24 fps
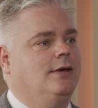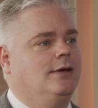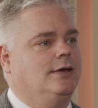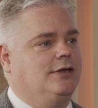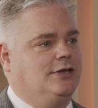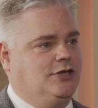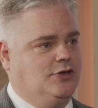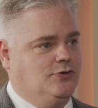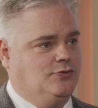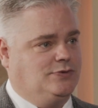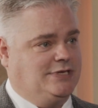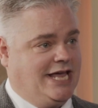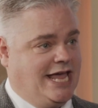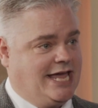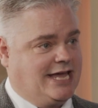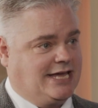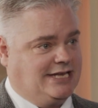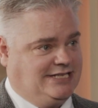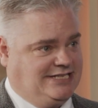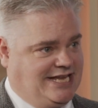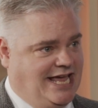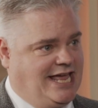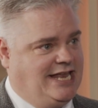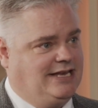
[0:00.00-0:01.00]
You take
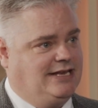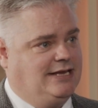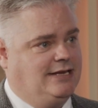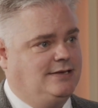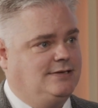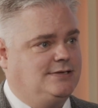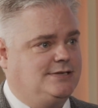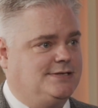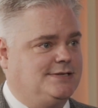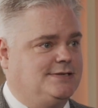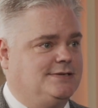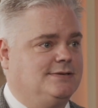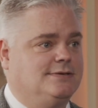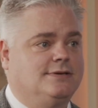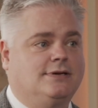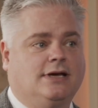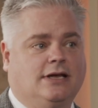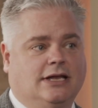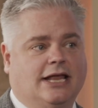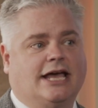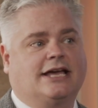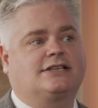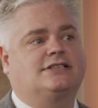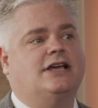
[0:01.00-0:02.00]
attendance,
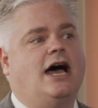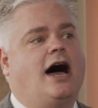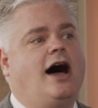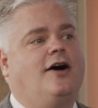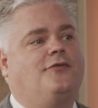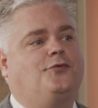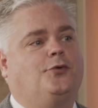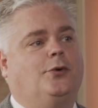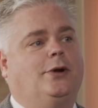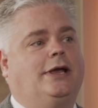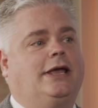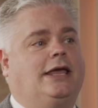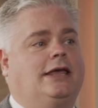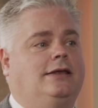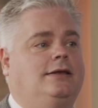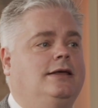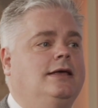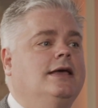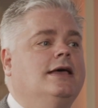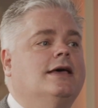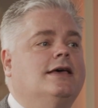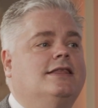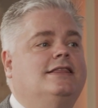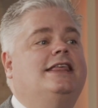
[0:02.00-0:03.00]
collect offering, and
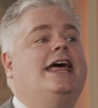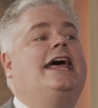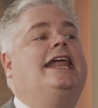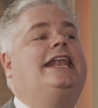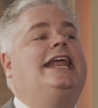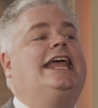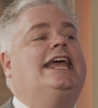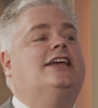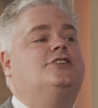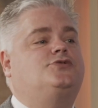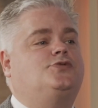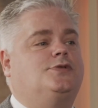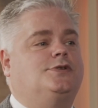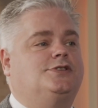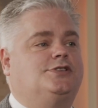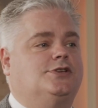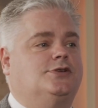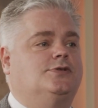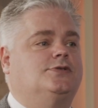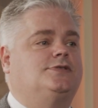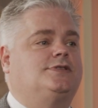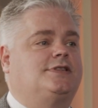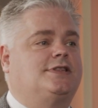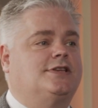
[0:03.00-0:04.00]
then
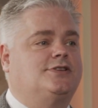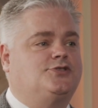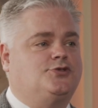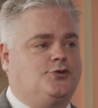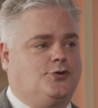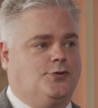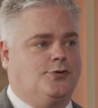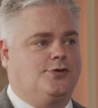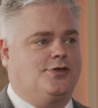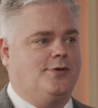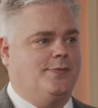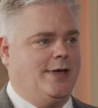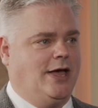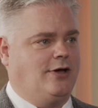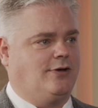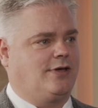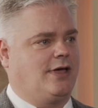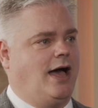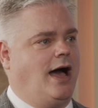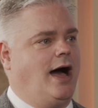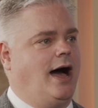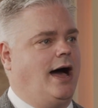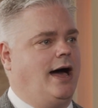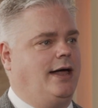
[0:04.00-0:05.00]
introduce the truth about
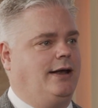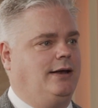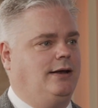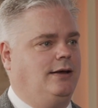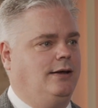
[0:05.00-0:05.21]
God.